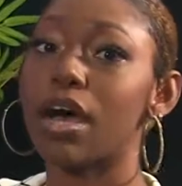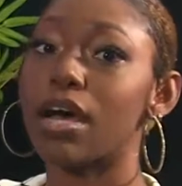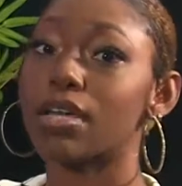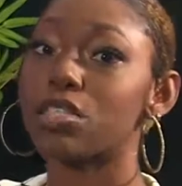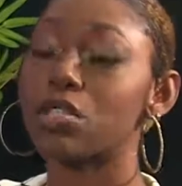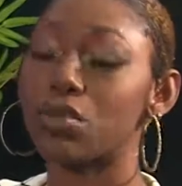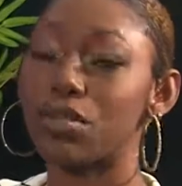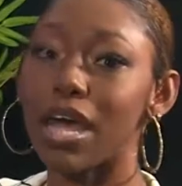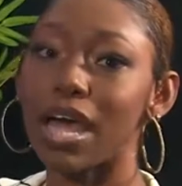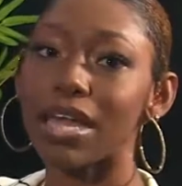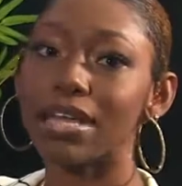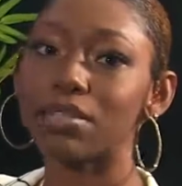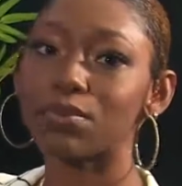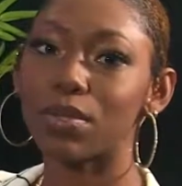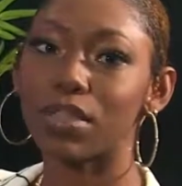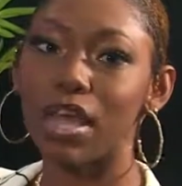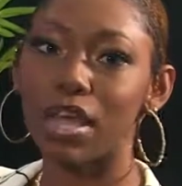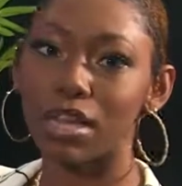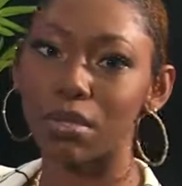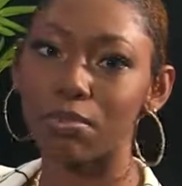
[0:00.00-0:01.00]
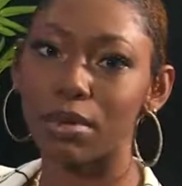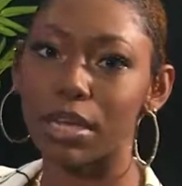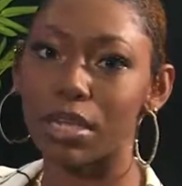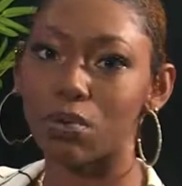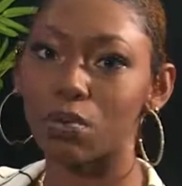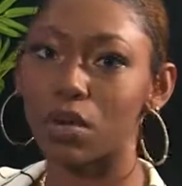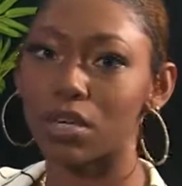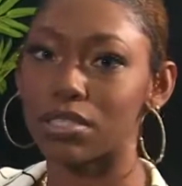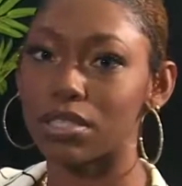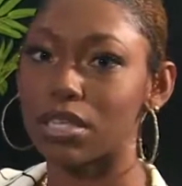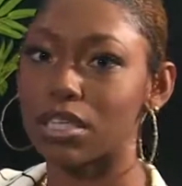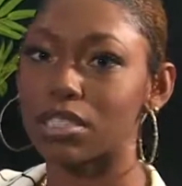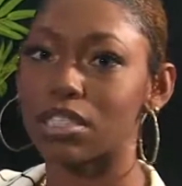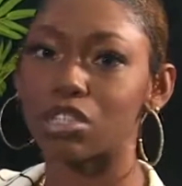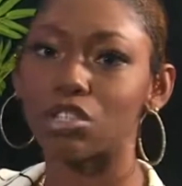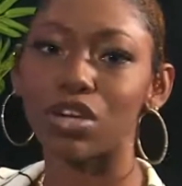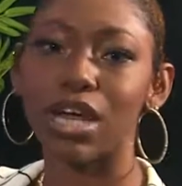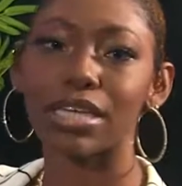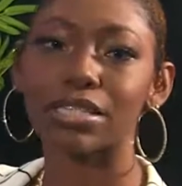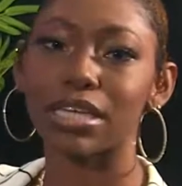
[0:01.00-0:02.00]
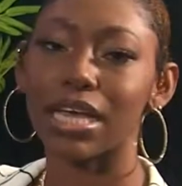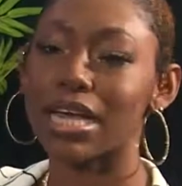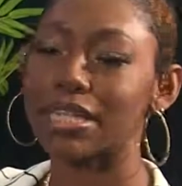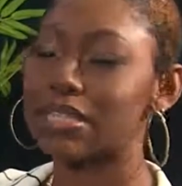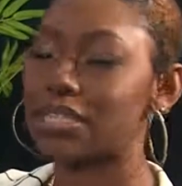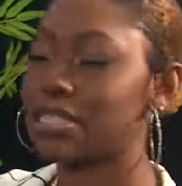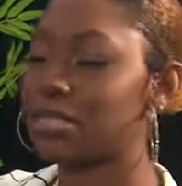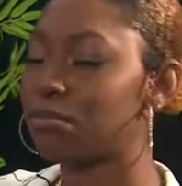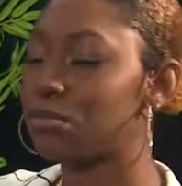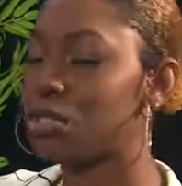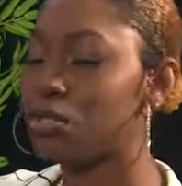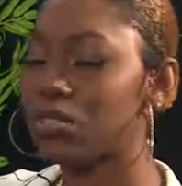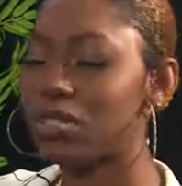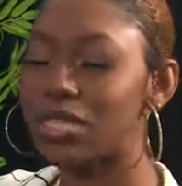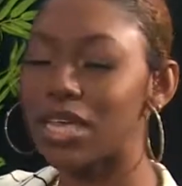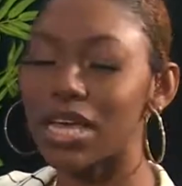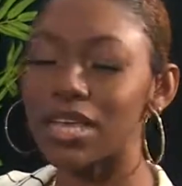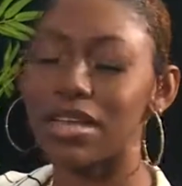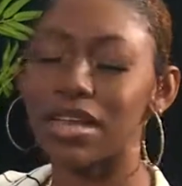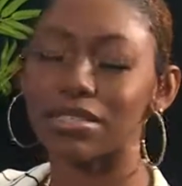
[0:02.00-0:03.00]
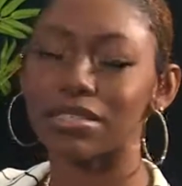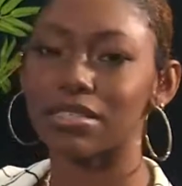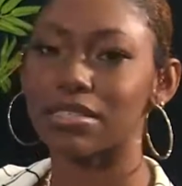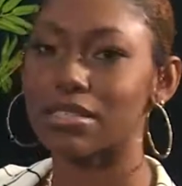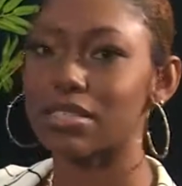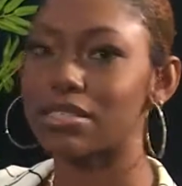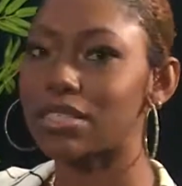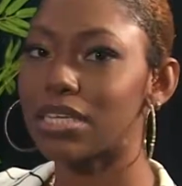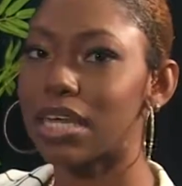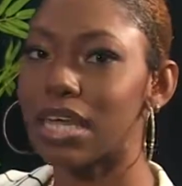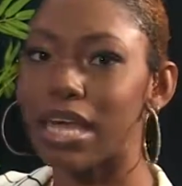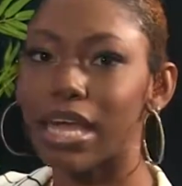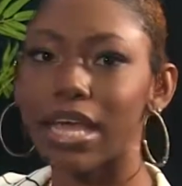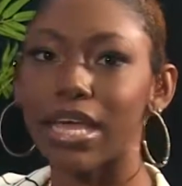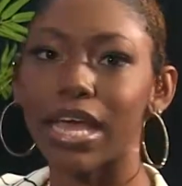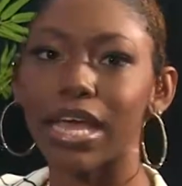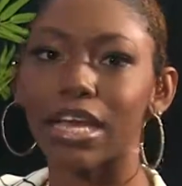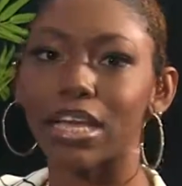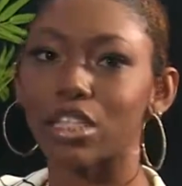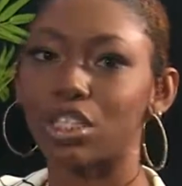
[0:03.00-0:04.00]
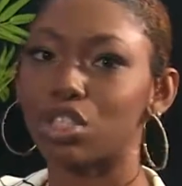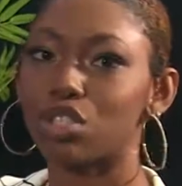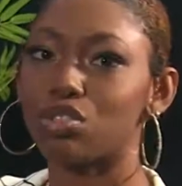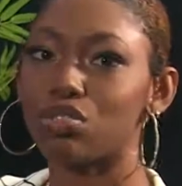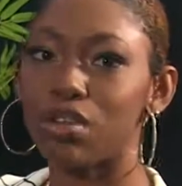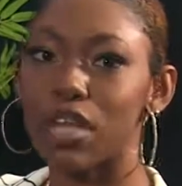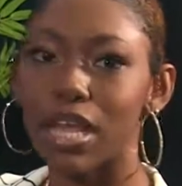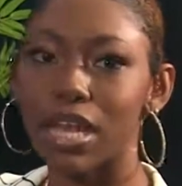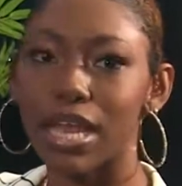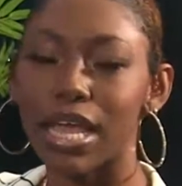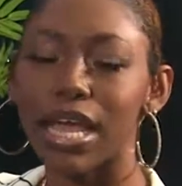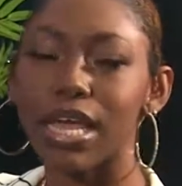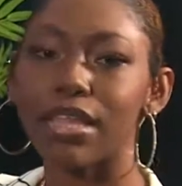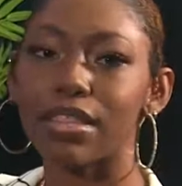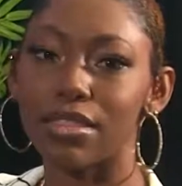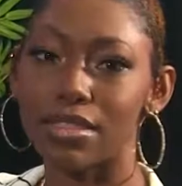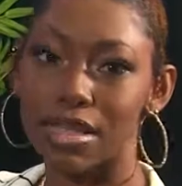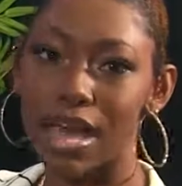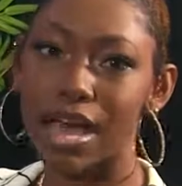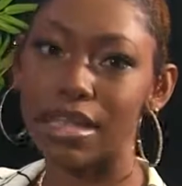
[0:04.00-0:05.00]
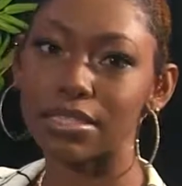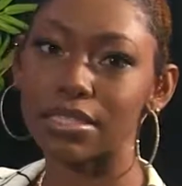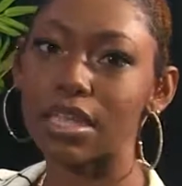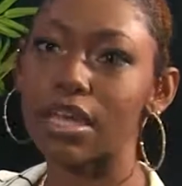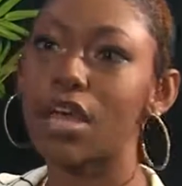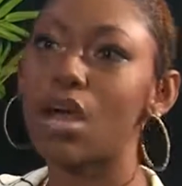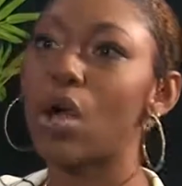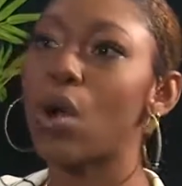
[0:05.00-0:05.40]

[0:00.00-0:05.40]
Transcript: So that is with anybody wanting to try to get into music, get into singing, get into training, that.